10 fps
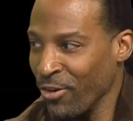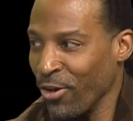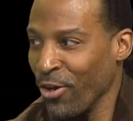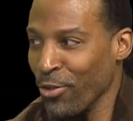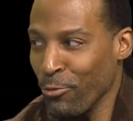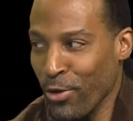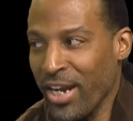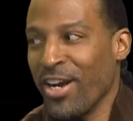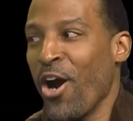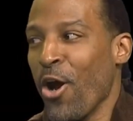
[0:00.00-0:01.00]
on the
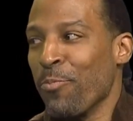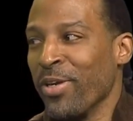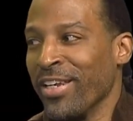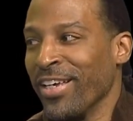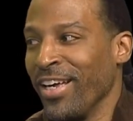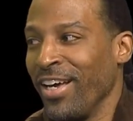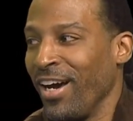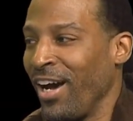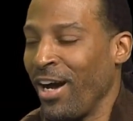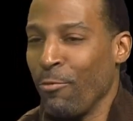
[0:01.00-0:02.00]
red carpet.
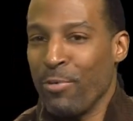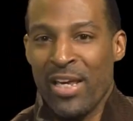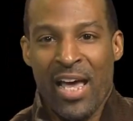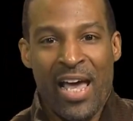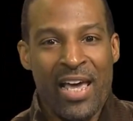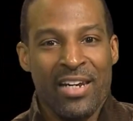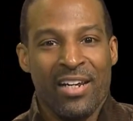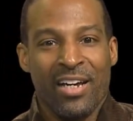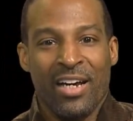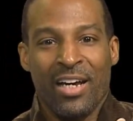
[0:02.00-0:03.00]
We had
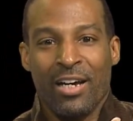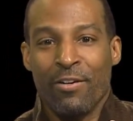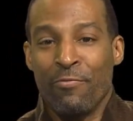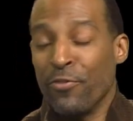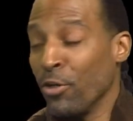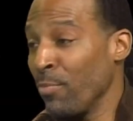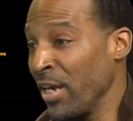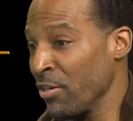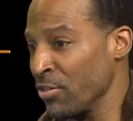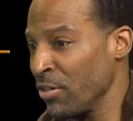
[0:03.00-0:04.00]

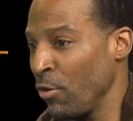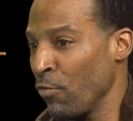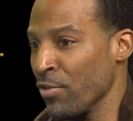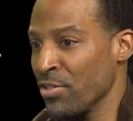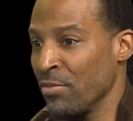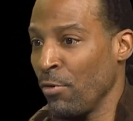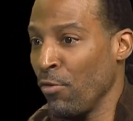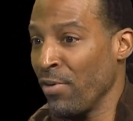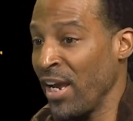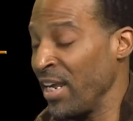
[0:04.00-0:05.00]
filmmakers,
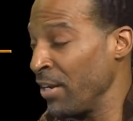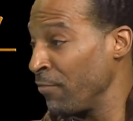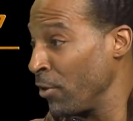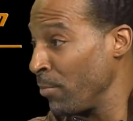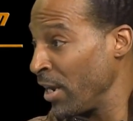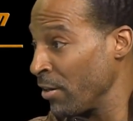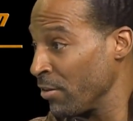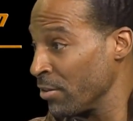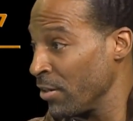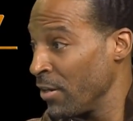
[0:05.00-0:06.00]
over 80
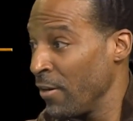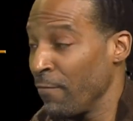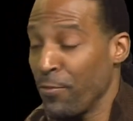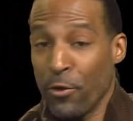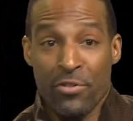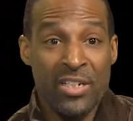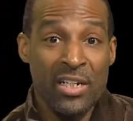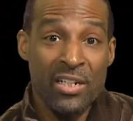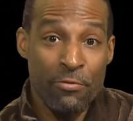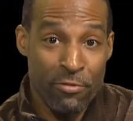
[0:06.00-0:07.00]
filmmakers,
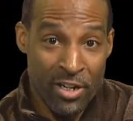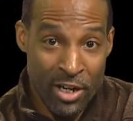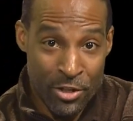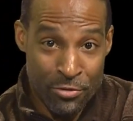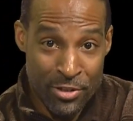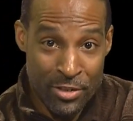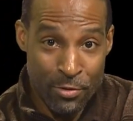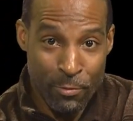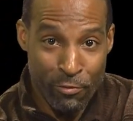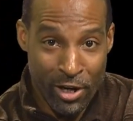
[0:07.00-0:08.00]
13 different countries
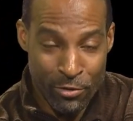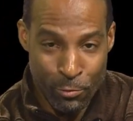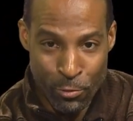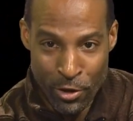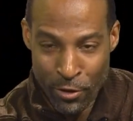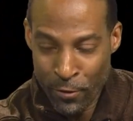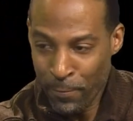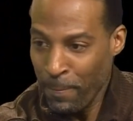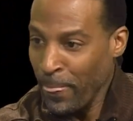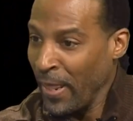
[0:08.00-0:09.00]
from around the world.
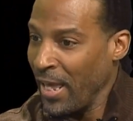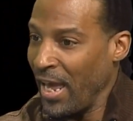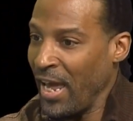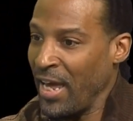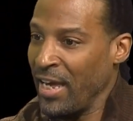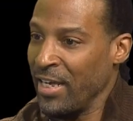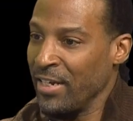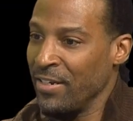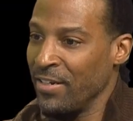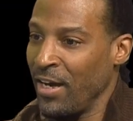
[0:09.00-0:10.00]

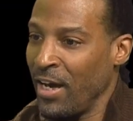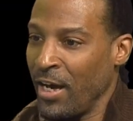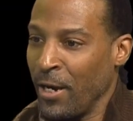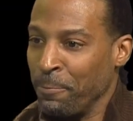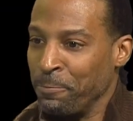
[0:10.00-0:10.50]
And La